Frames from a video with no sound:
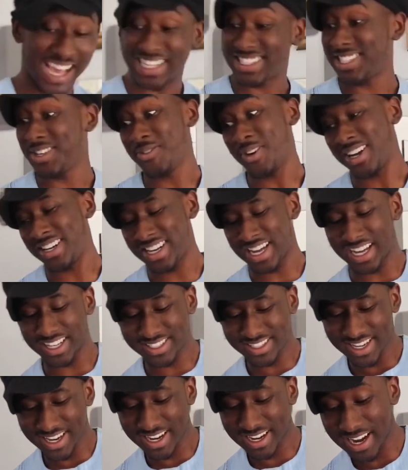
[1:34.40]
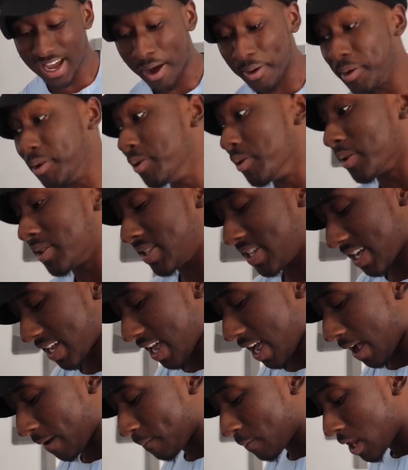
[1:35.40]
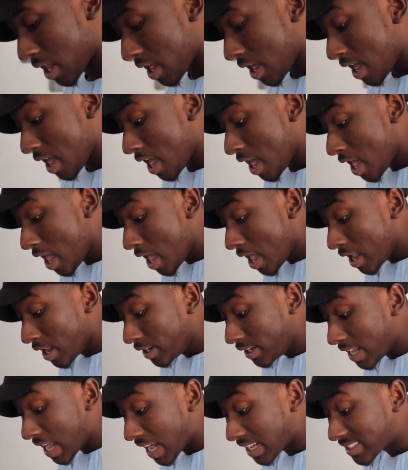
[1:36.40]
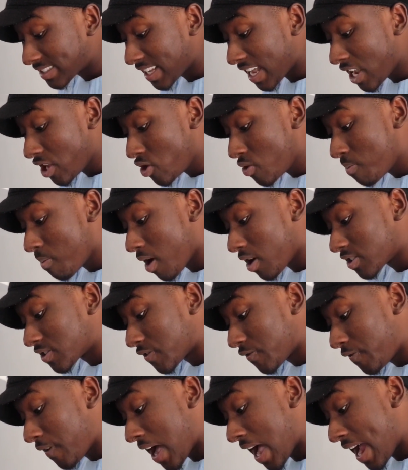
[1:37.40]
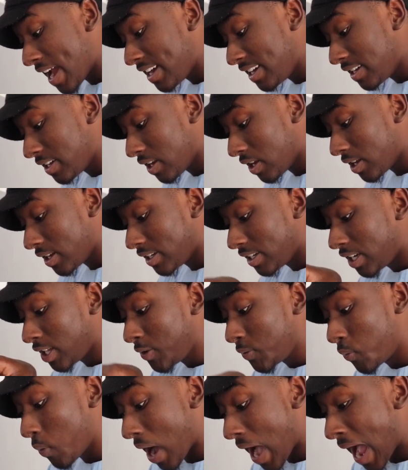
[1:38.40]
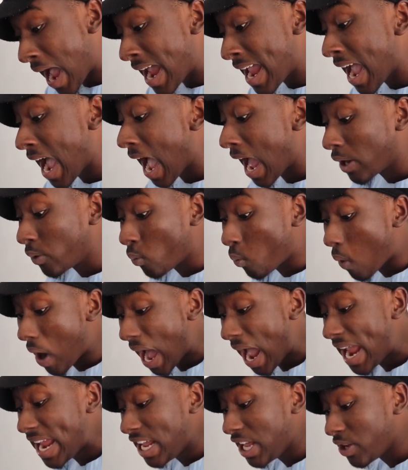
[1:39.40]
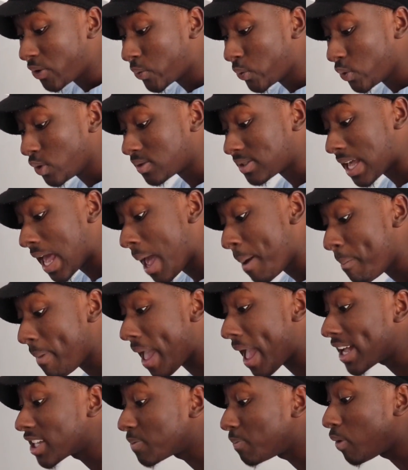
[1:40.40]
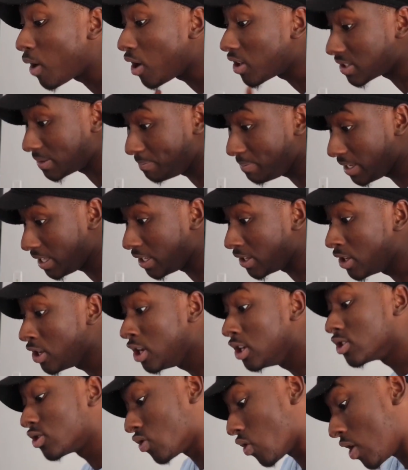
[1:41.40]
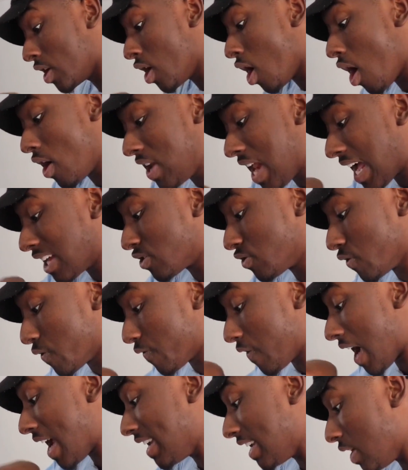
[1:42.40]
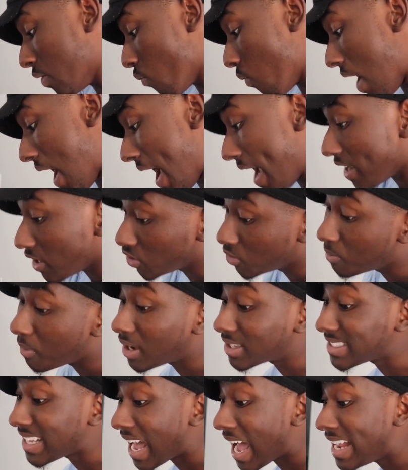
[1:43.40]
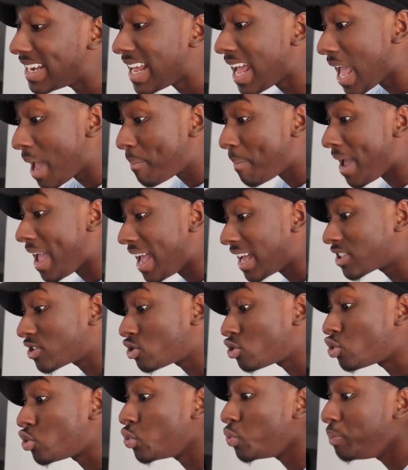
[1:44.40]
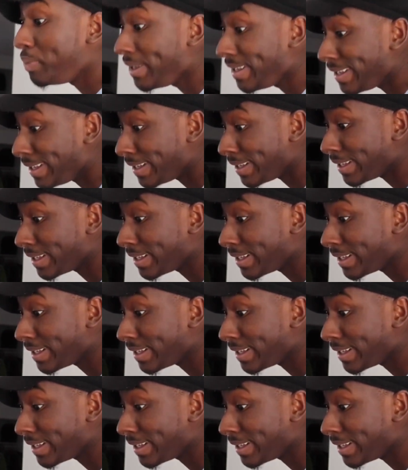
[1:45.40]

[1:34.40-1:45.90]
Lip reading: I see what they are saying now. Look, Tega. They are saying you must find the y, and y equals mx plus b. So in order to find the y, you must add mx to b.